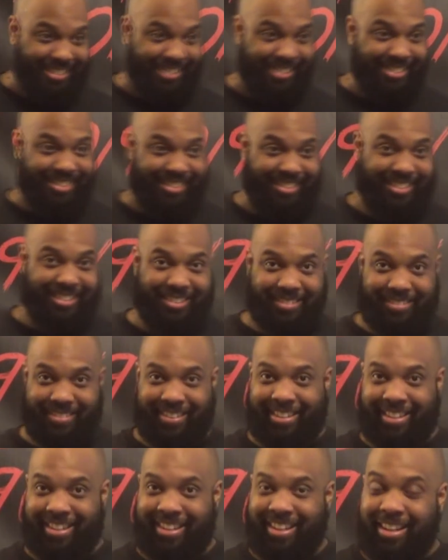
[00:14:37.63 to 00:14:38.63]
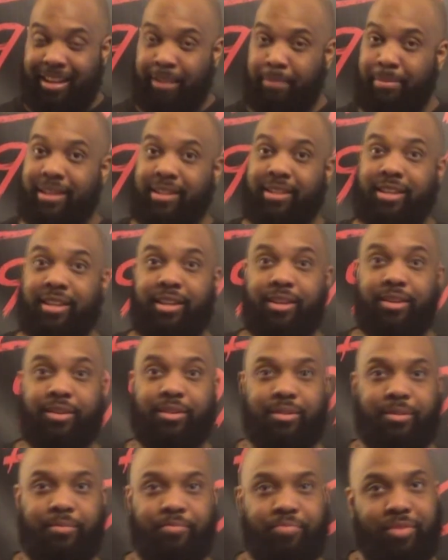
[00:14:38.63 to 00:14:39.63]
stuff. And the best
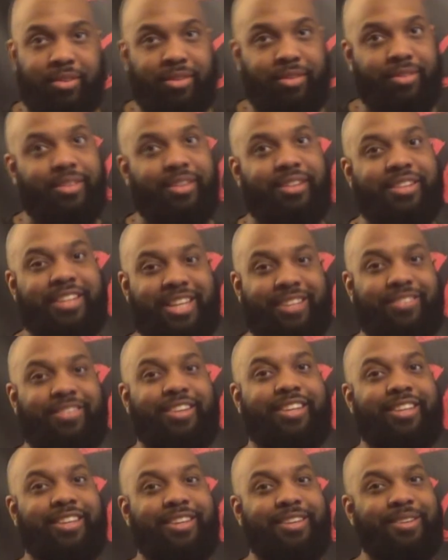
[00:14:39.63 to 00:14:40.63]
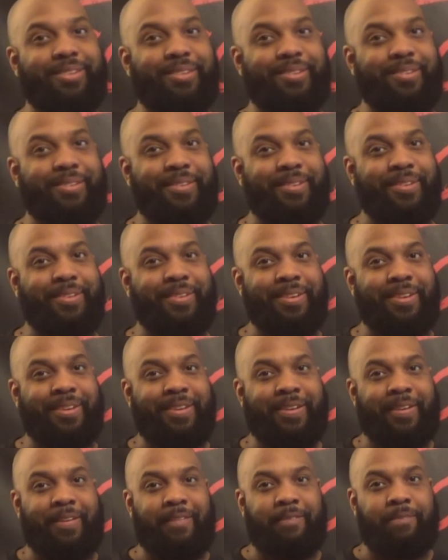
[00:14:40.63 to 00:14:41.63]
kill. The TV kill.
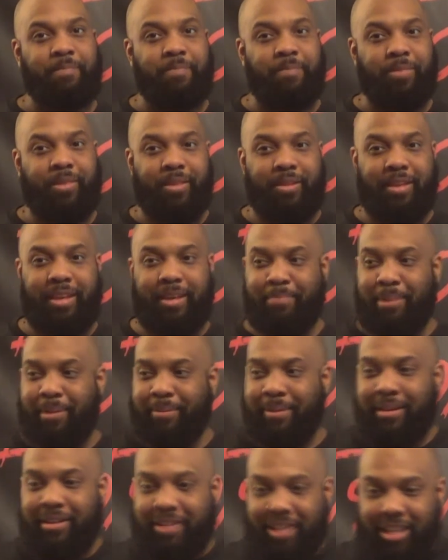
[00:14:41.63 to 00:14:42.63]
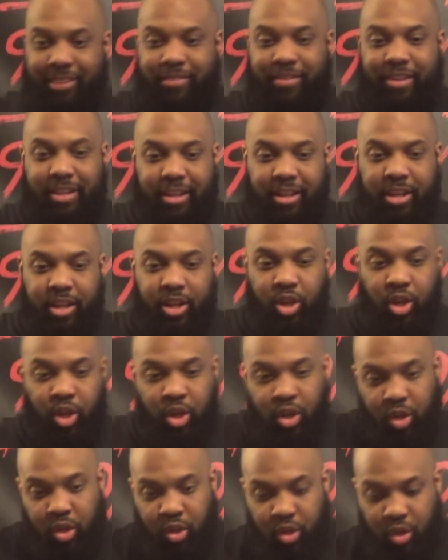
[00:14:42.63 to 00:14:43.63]
He popped that TV.
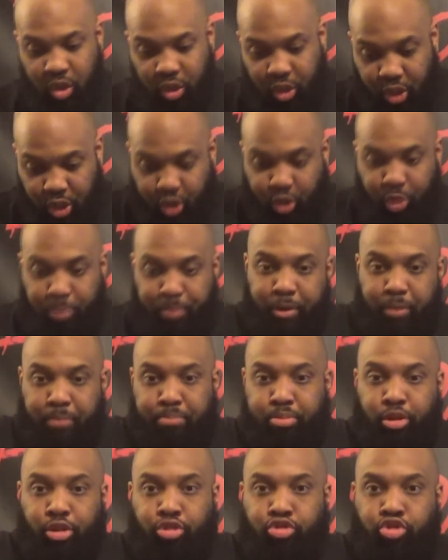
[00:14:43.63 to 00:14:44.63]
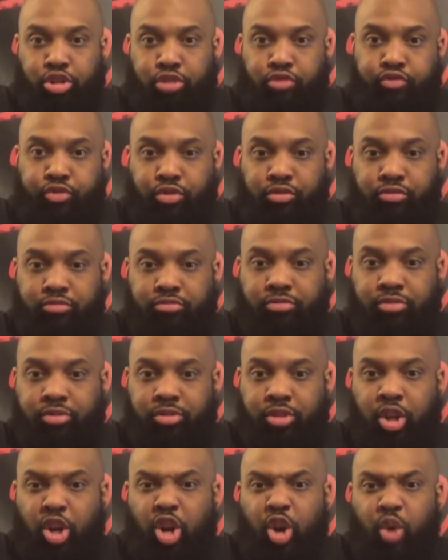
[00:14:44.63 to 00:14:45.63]
This your big break, Jennifer.
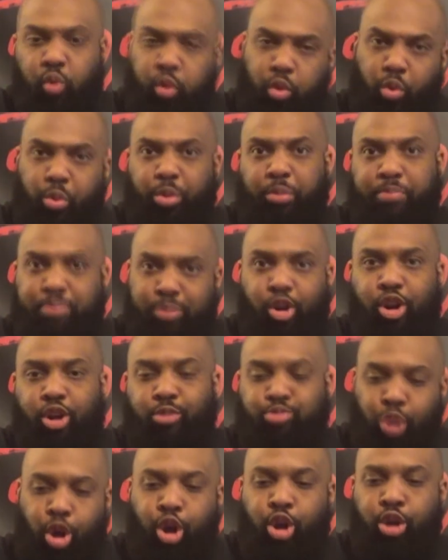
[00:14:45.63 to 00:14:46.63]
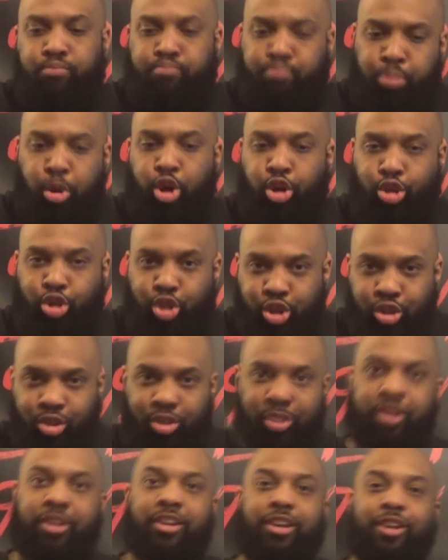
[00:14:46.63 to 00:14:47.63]
Welcome to prime time, bitch.
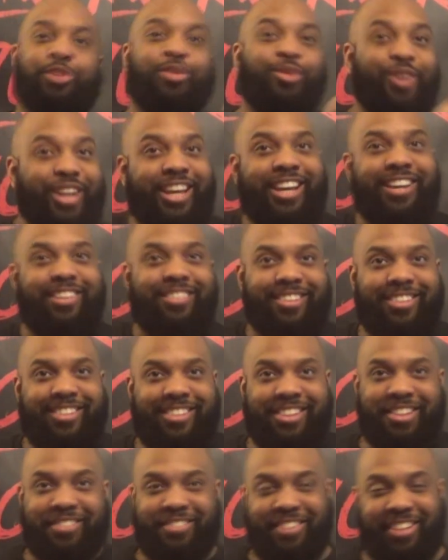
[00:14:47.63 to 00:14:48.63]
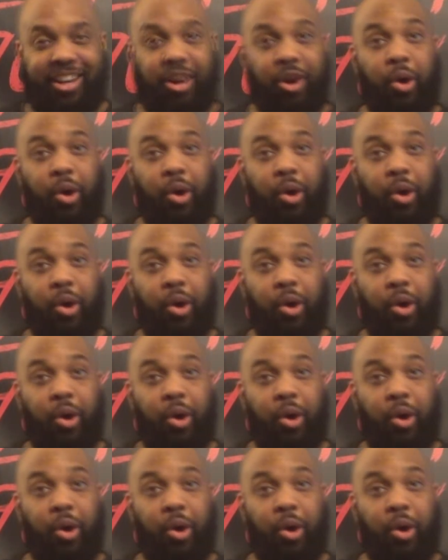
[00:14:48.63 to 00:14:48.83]
And threw it head to the TV.